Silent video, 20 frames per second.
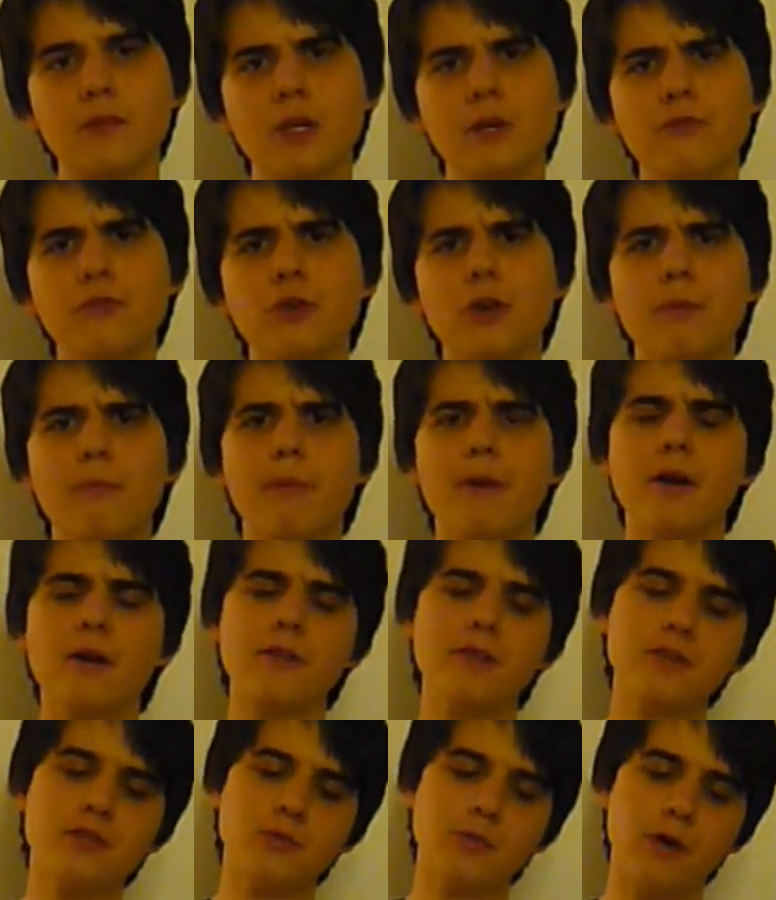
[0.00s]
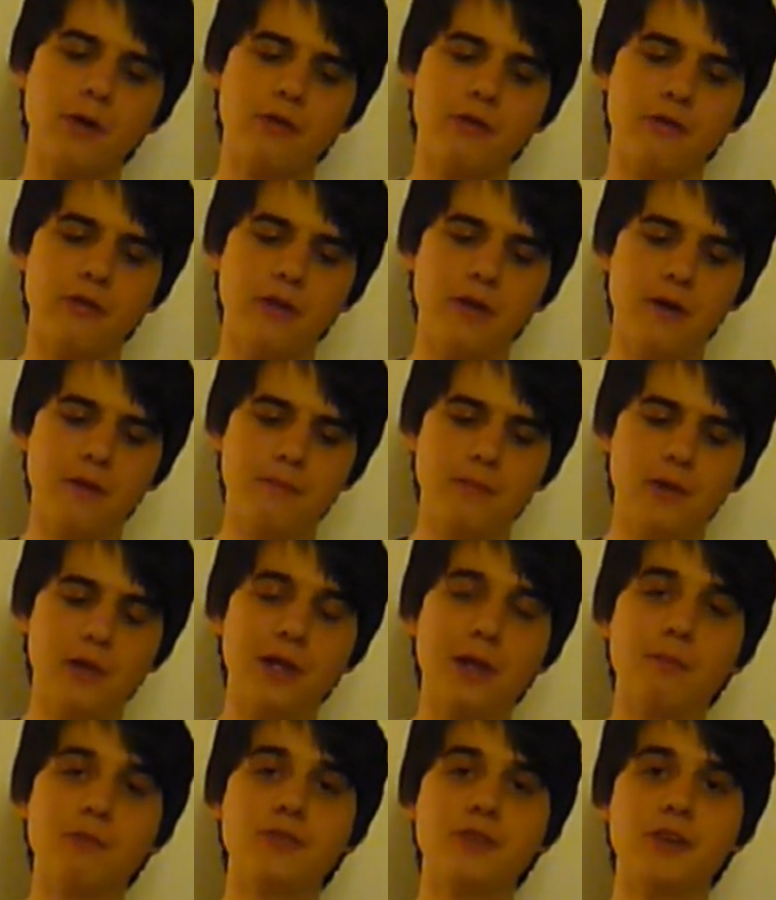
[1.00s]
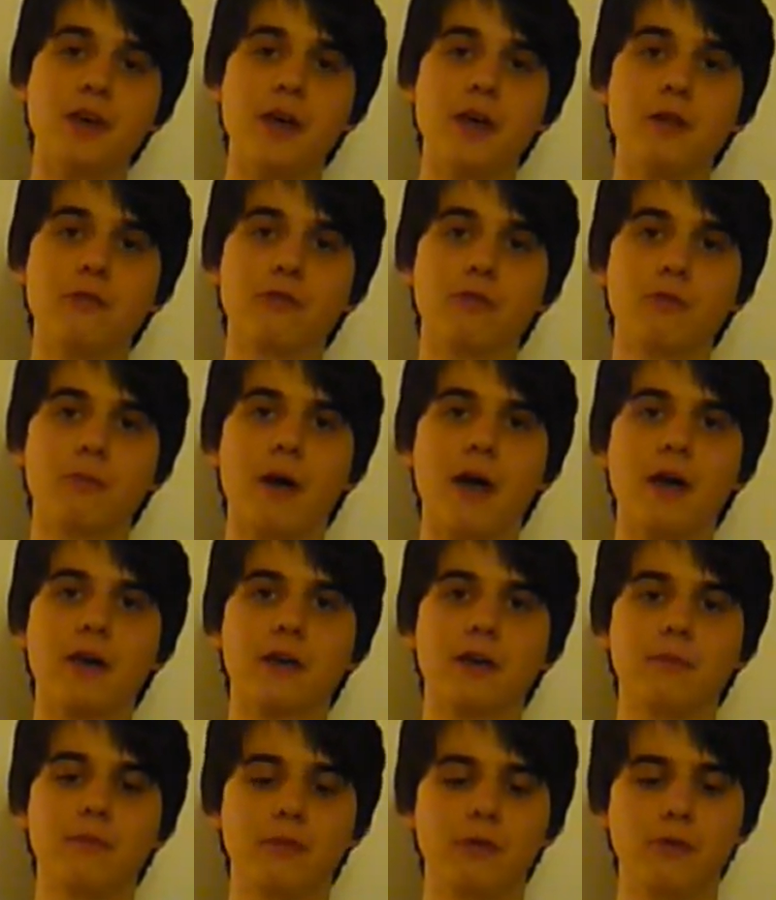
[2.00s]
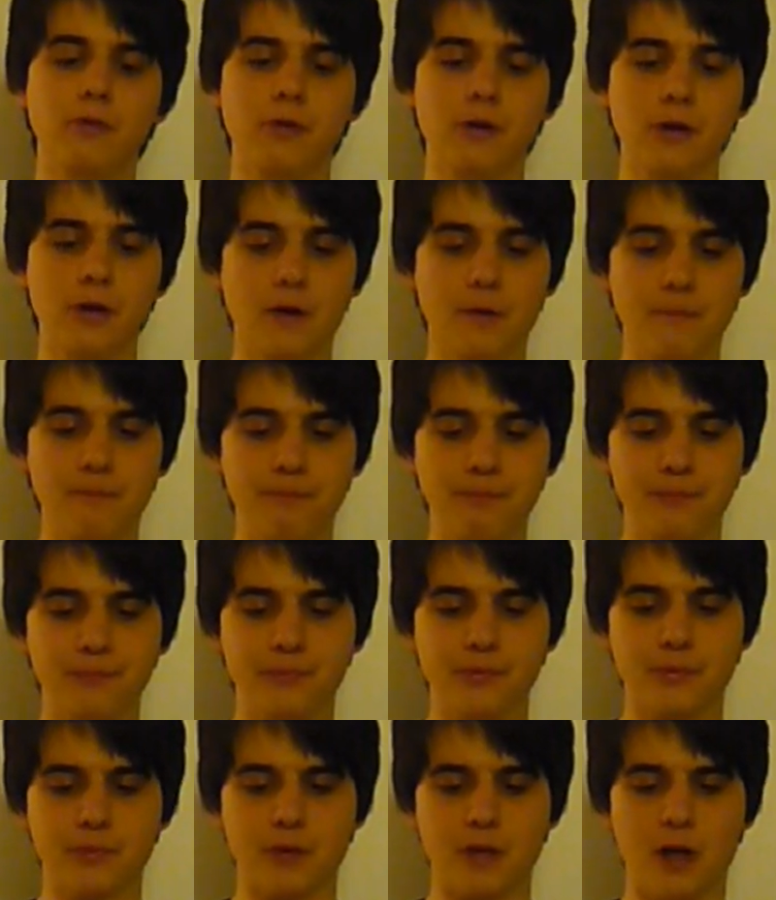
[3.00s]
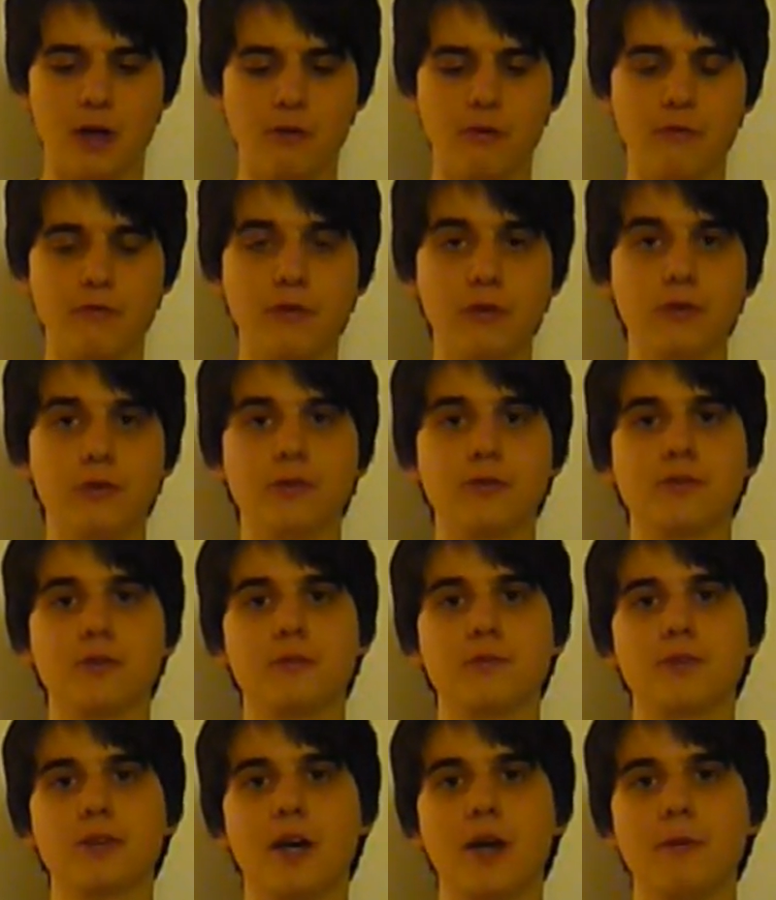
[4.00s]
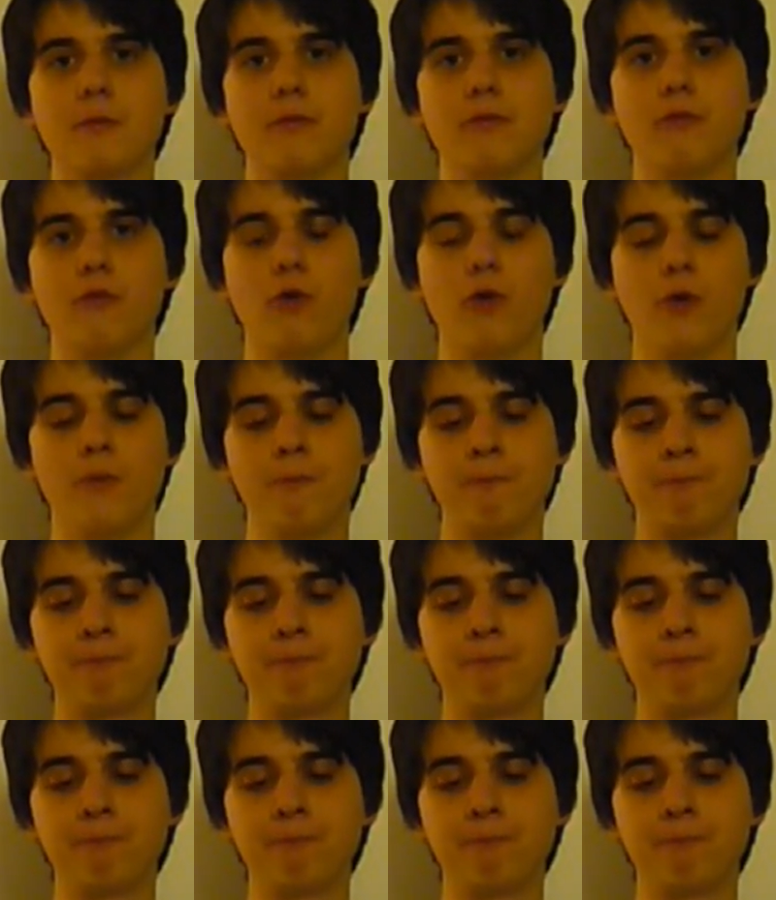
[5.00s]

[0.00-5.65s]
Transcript: If you compare this with the Liberty Ale from Anchor Brewery, I reviewed it some time before.